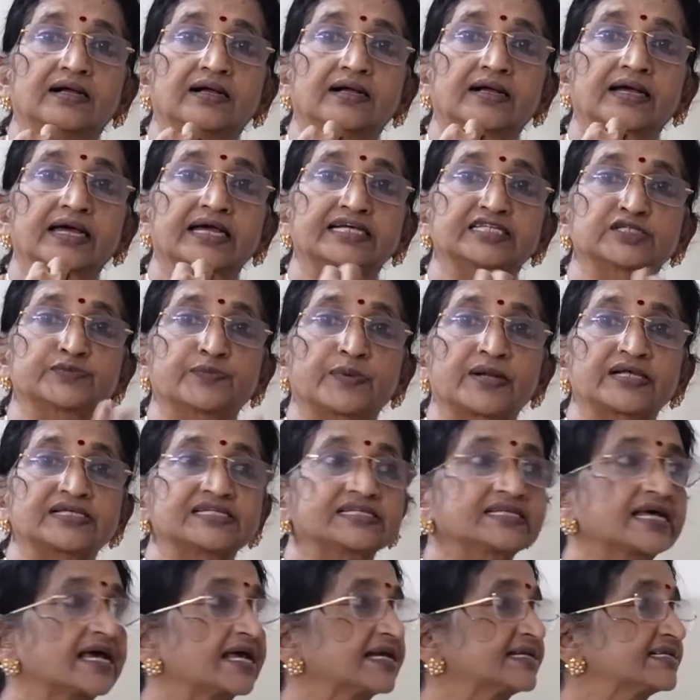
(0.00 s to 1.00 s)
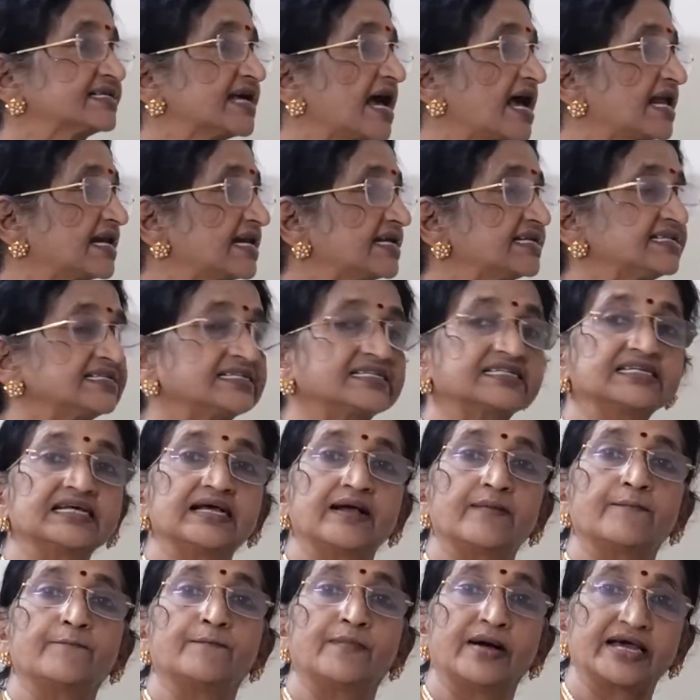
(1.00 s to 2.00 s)
express their talent
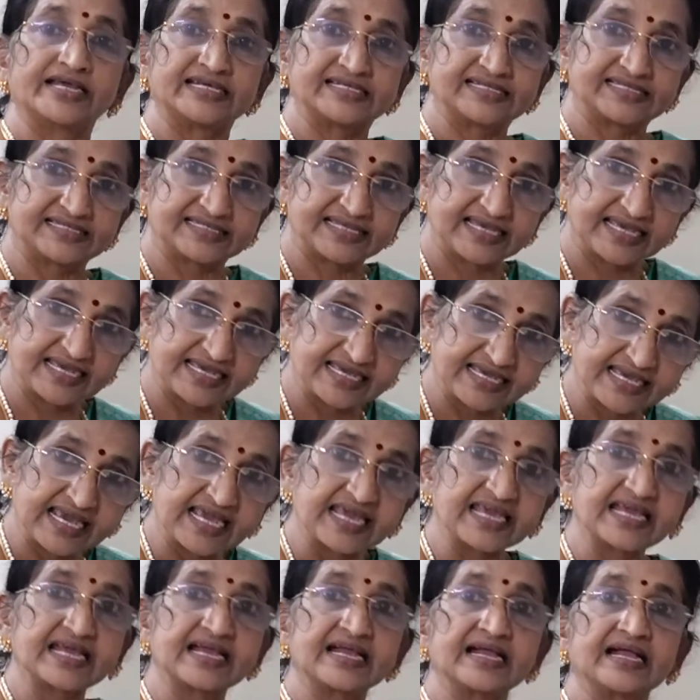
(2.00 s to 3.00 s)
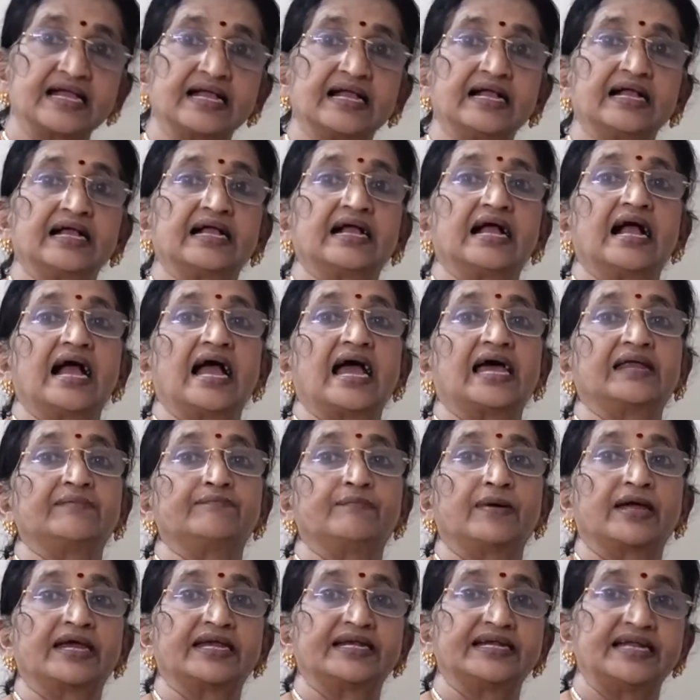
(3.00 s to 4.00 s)
by singing and
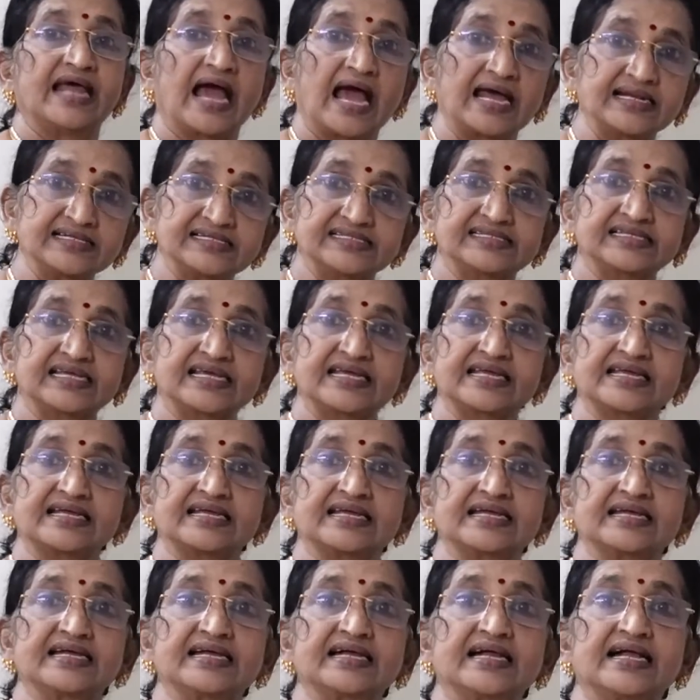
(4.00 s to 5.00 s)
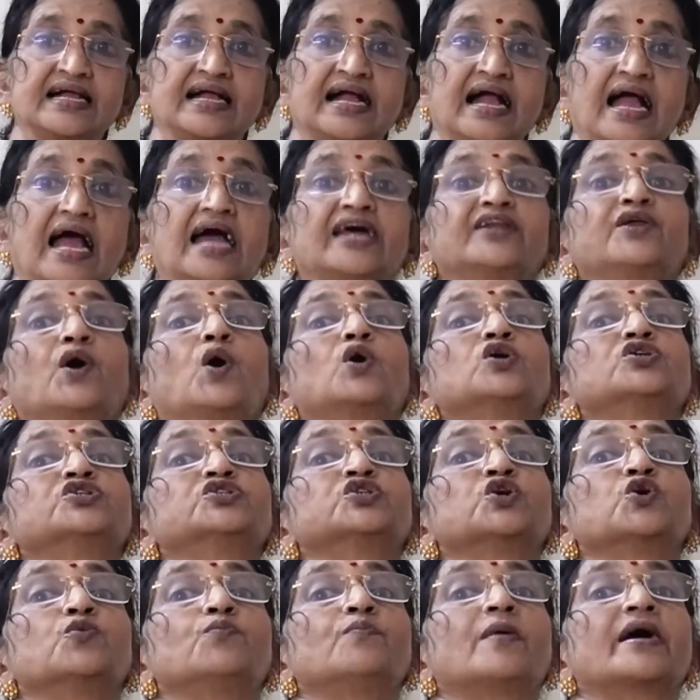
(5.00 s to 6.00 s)
by dancing and
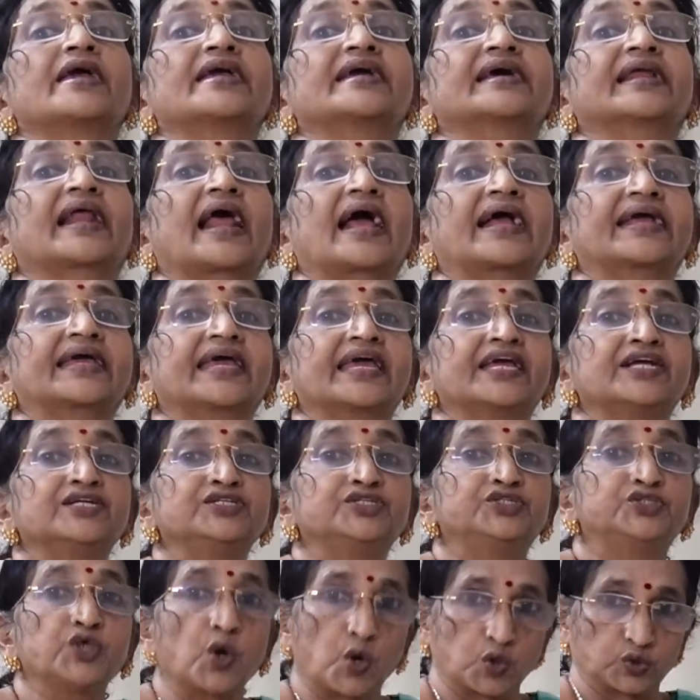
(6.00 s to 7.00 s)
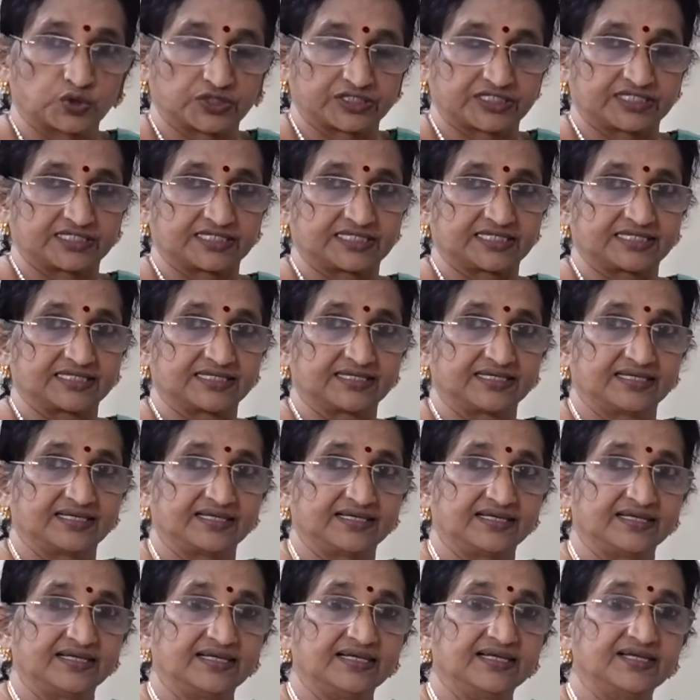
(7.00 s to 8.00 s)
also by cracking jokes.
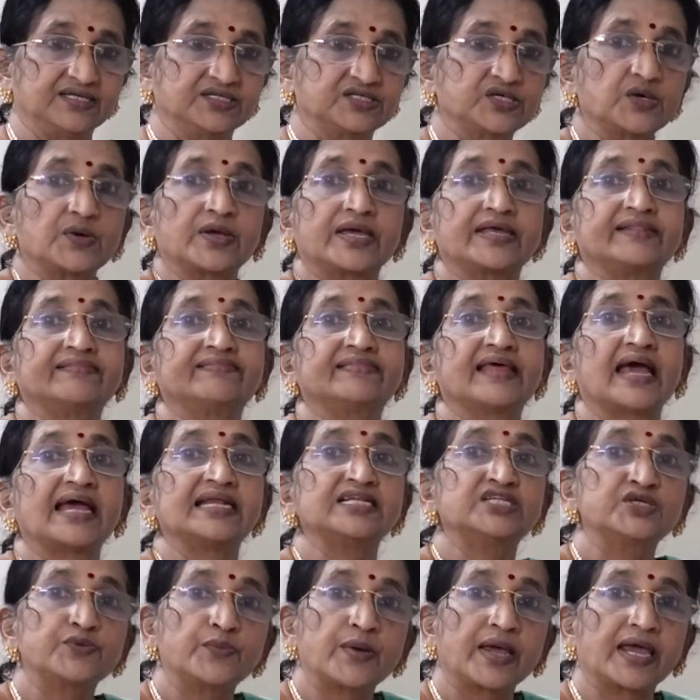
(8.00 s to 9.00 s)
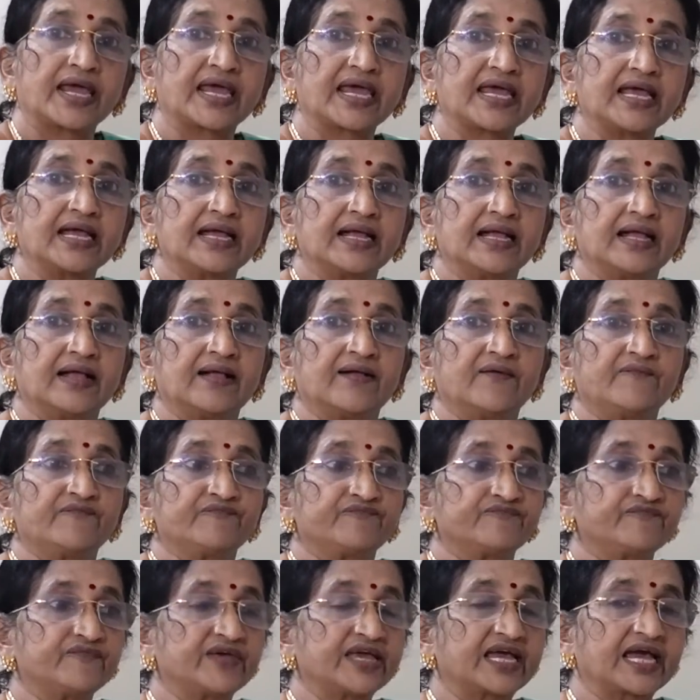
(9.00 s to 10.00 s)
So in that way
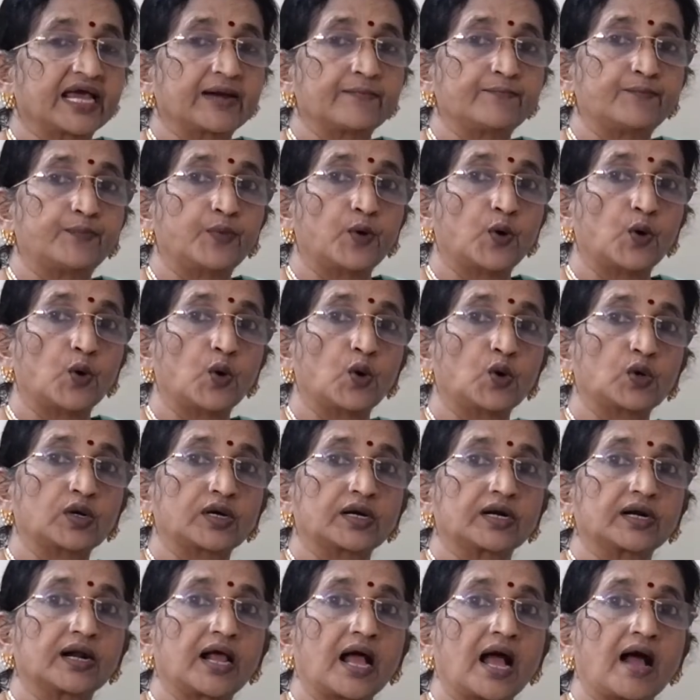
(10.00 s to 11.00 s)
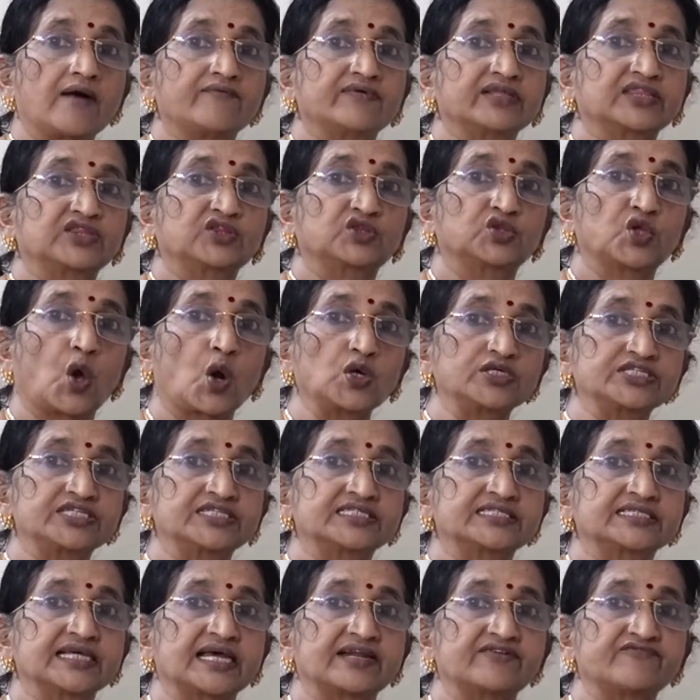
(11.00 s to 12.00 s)
we can pour our
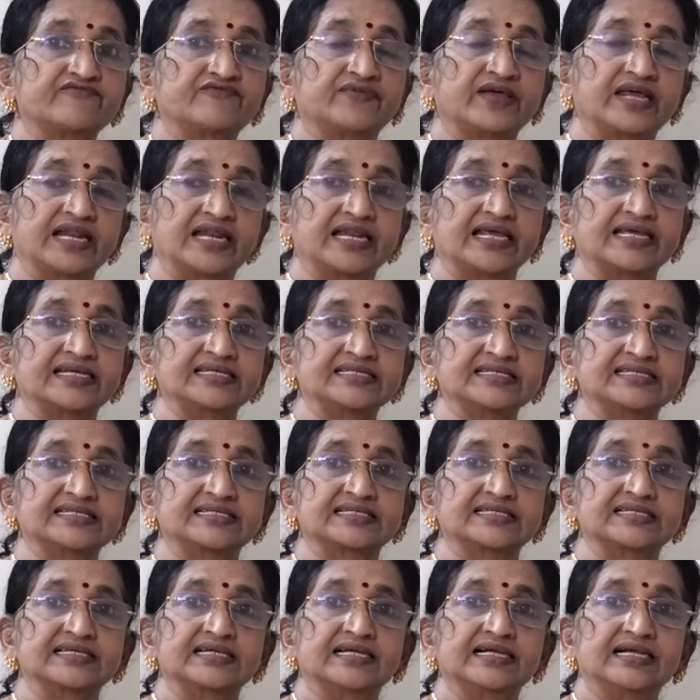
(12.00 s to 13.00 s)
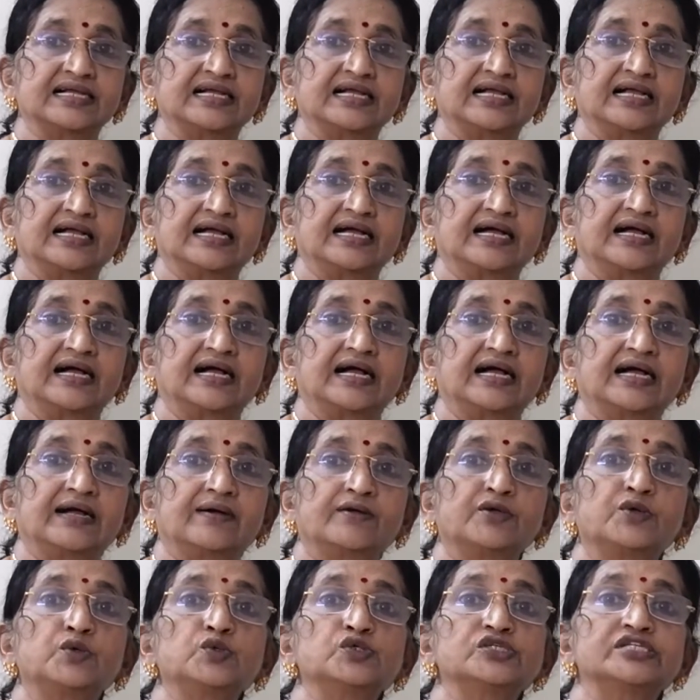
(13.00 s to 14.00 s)
thoughts and feelings
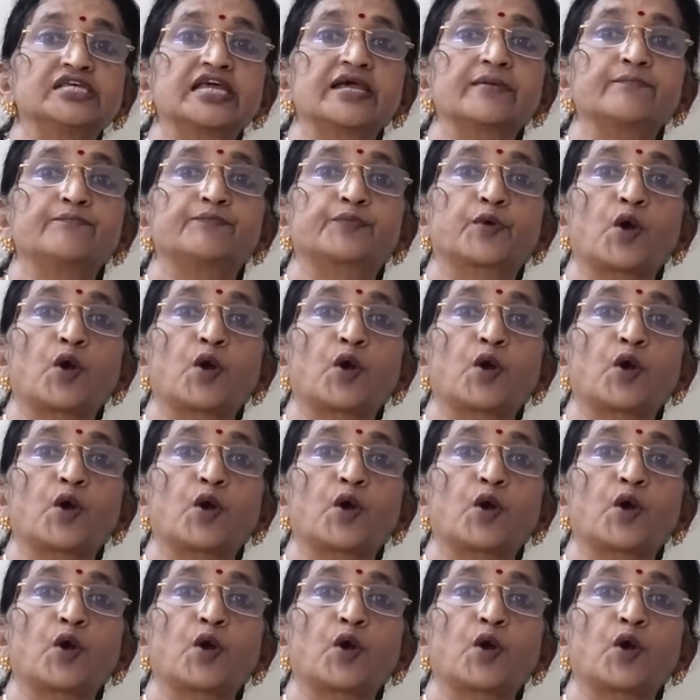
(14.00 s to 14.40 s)
using